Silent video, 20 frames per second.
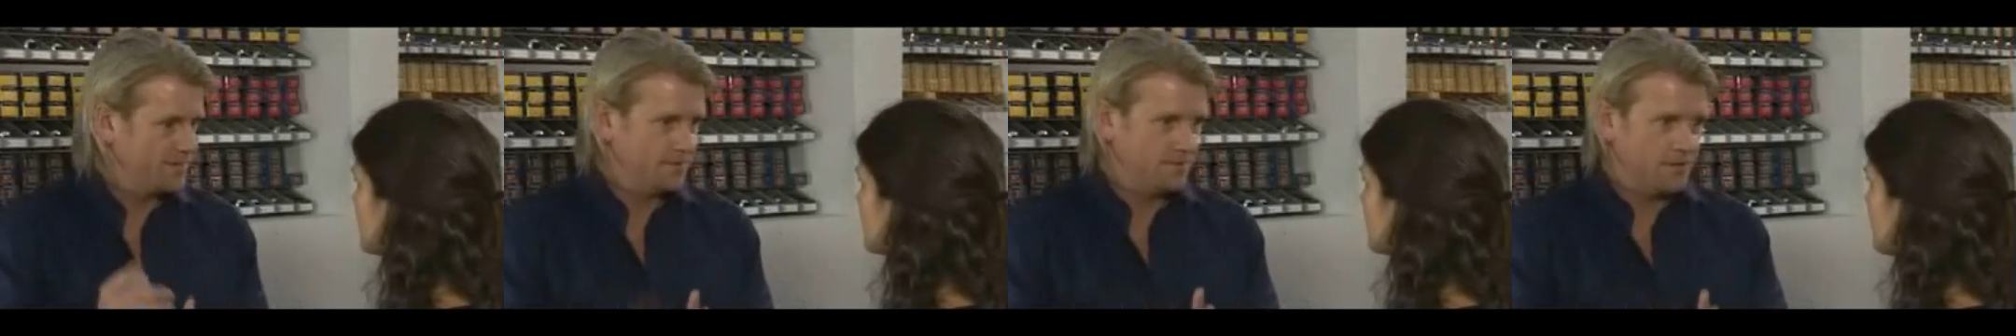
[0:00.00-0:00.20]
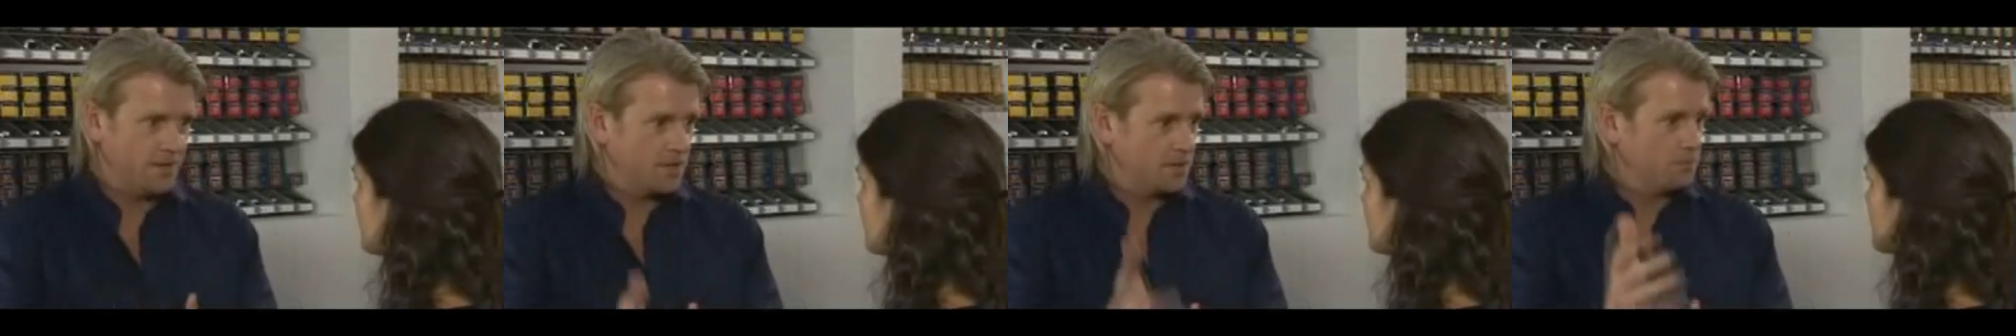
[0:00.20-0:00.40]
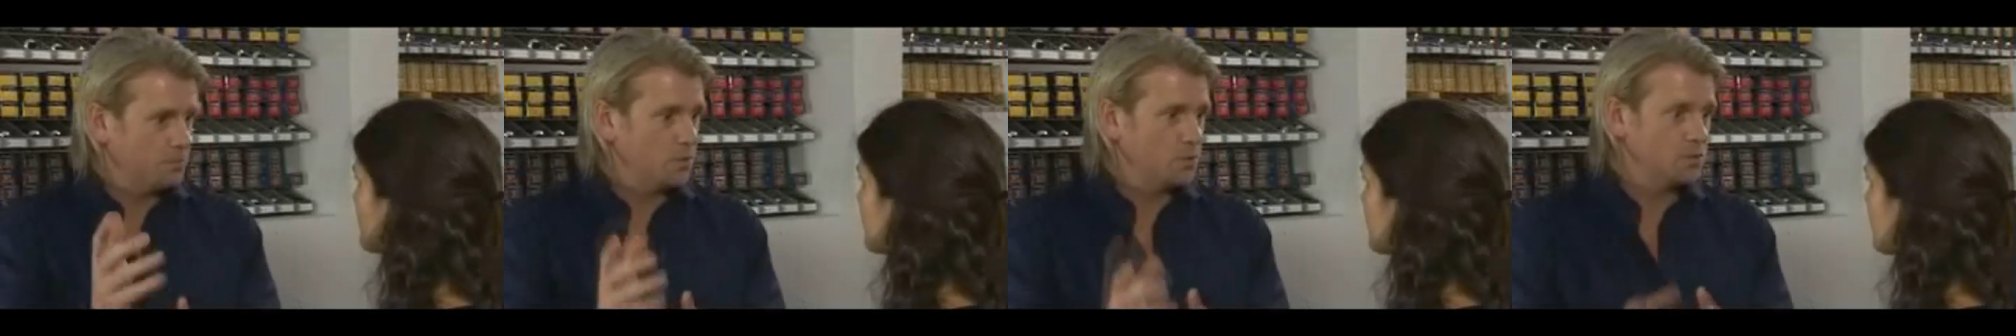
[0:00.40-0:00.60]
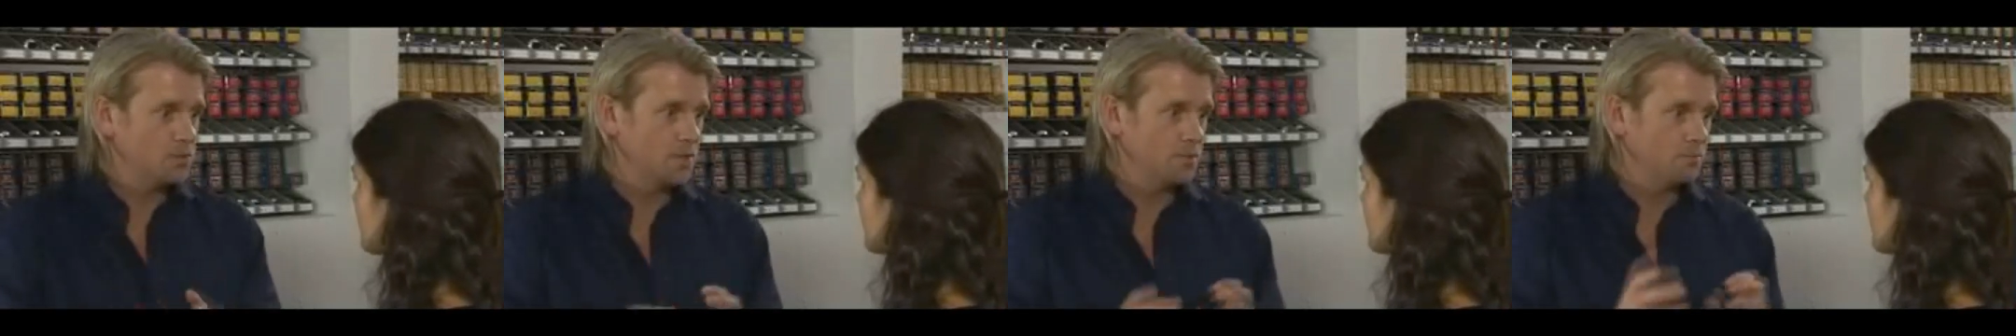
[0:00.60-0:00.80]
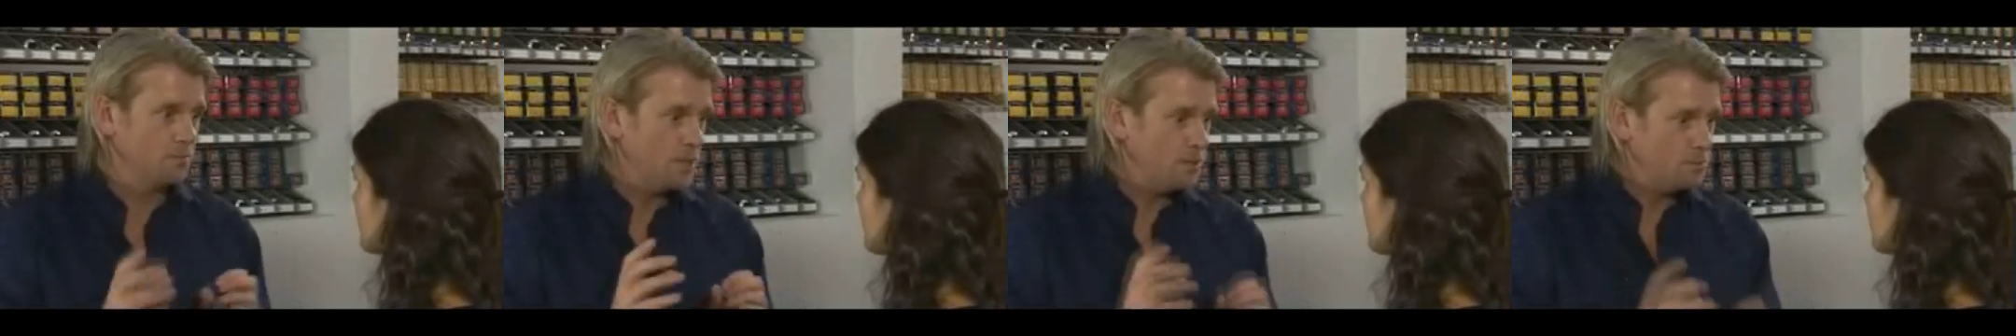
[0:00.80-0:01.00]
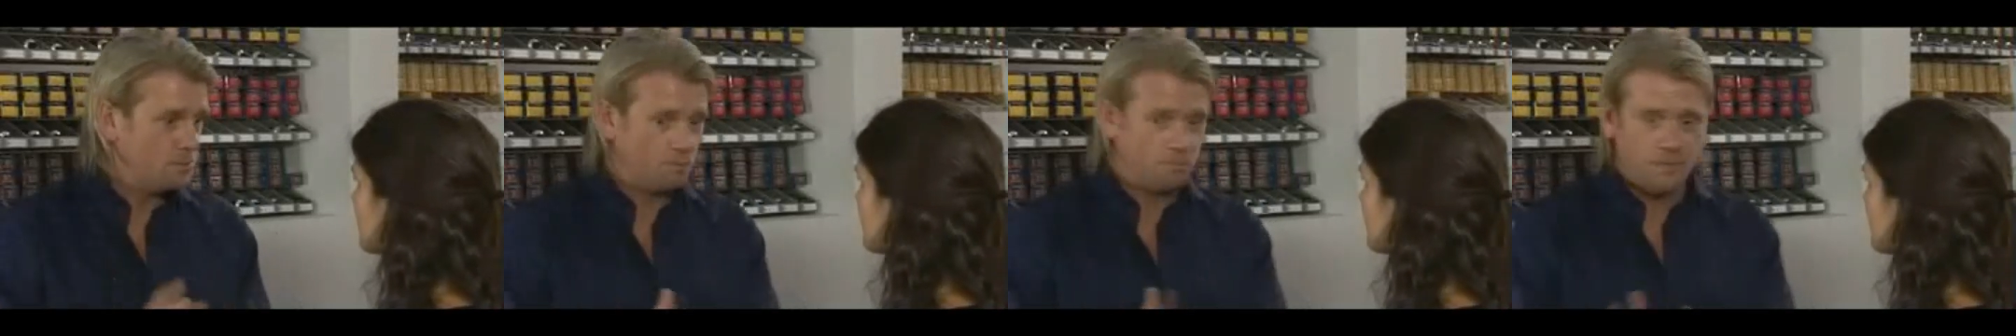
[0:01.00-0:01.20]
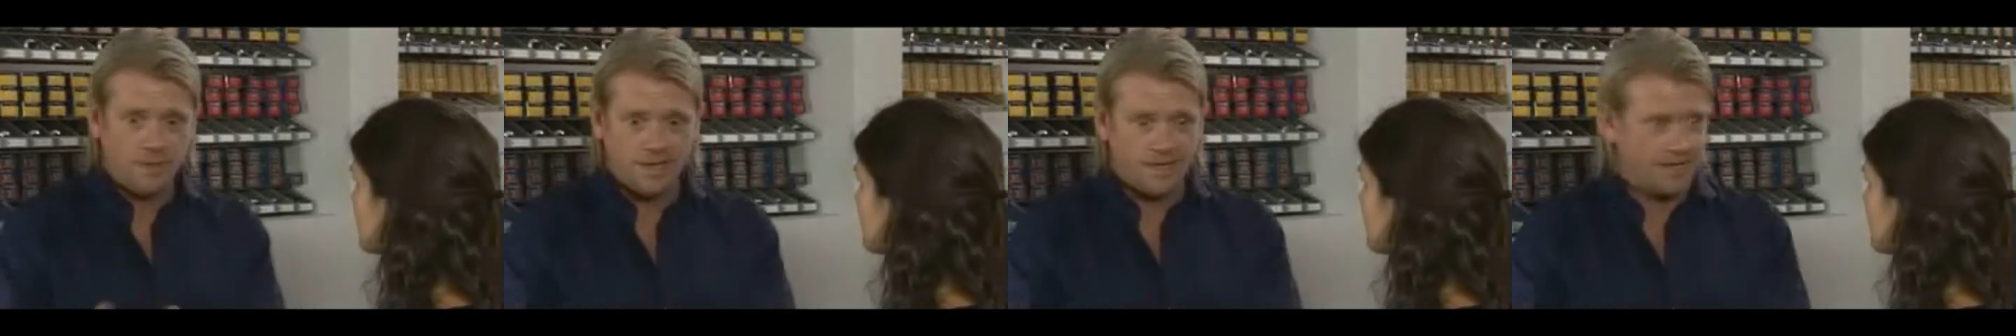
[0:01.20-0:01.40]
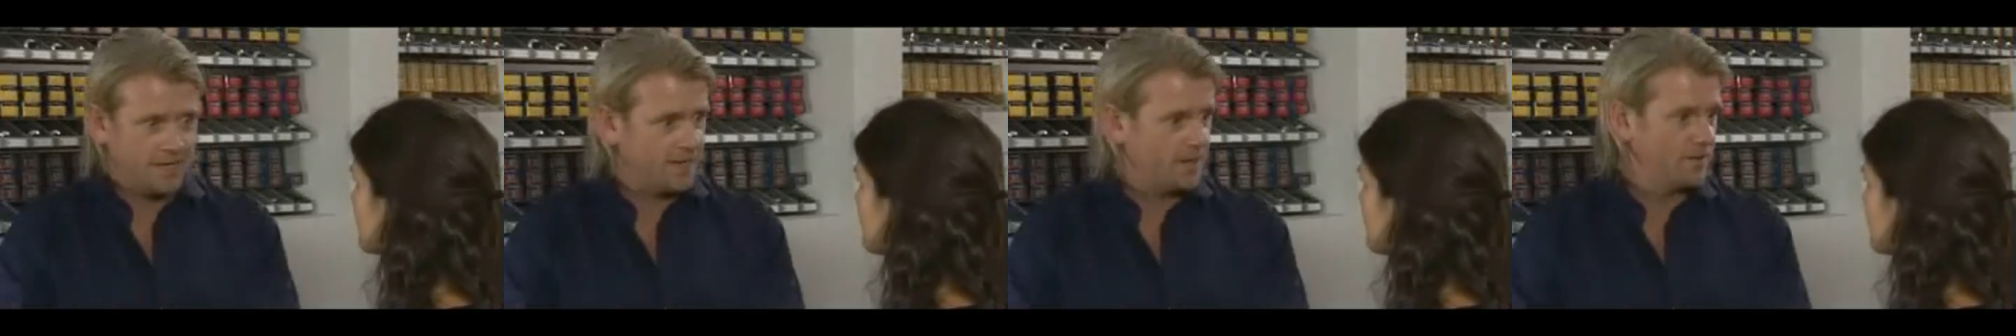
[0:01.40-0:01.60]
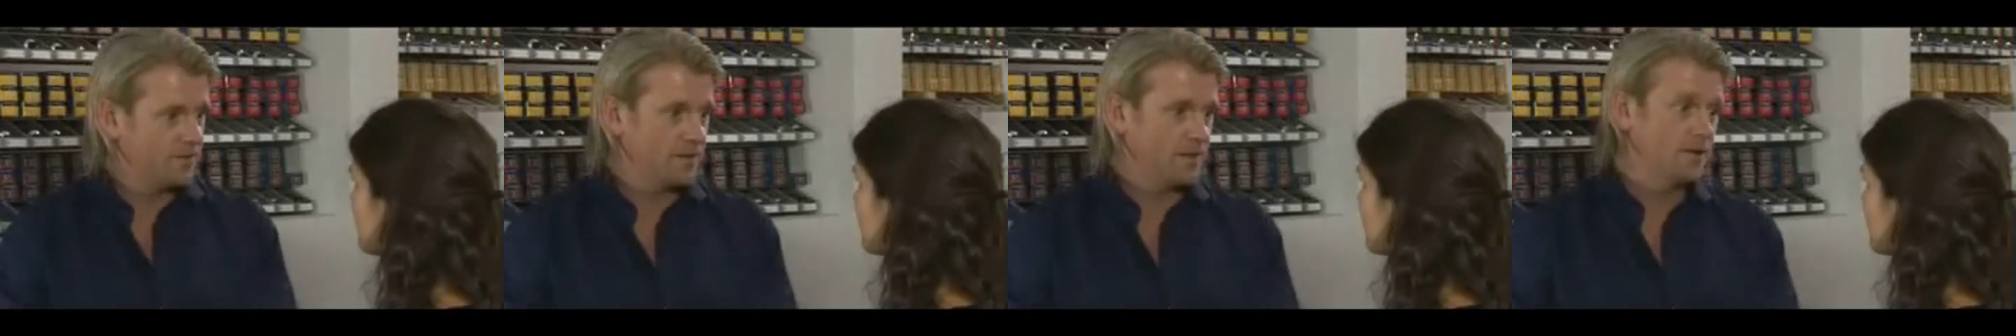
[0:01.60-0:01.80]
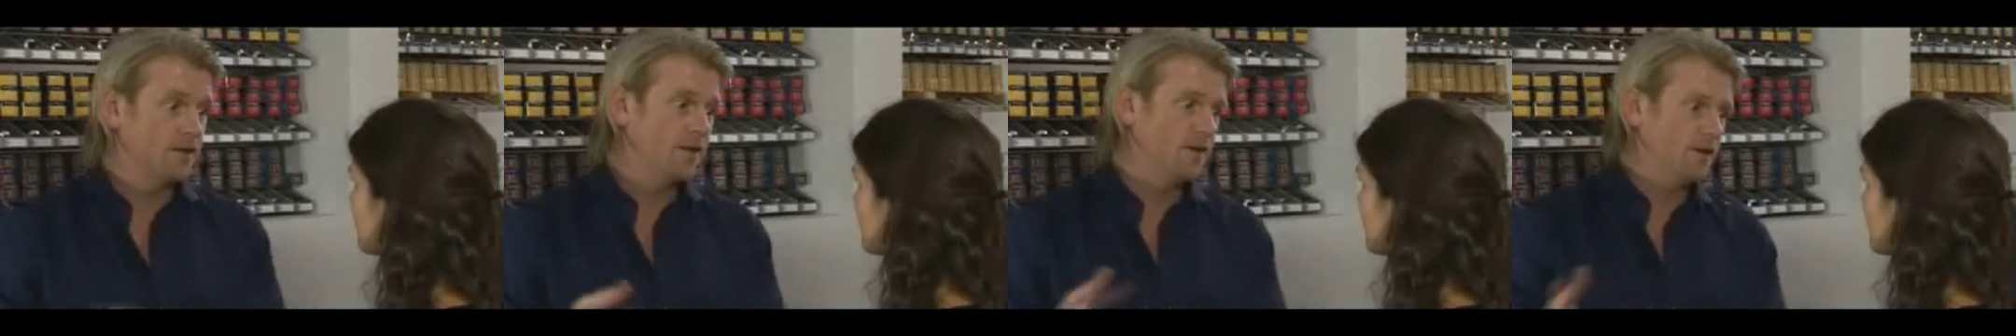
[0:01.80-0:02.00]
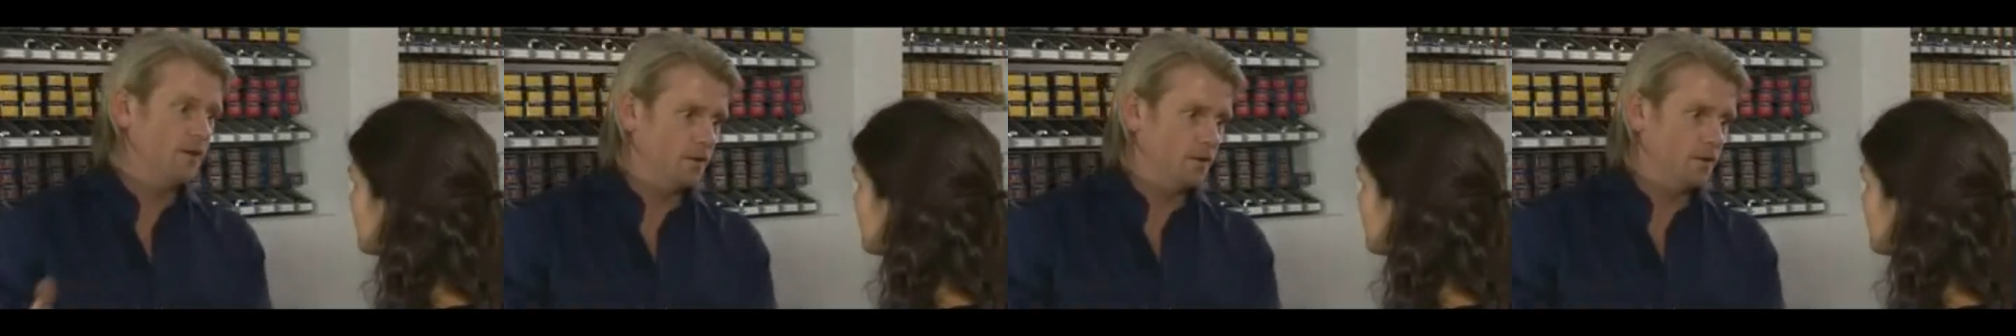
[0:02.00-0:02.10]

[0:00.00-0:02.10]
it's not like emulsion, and people pick it out and think,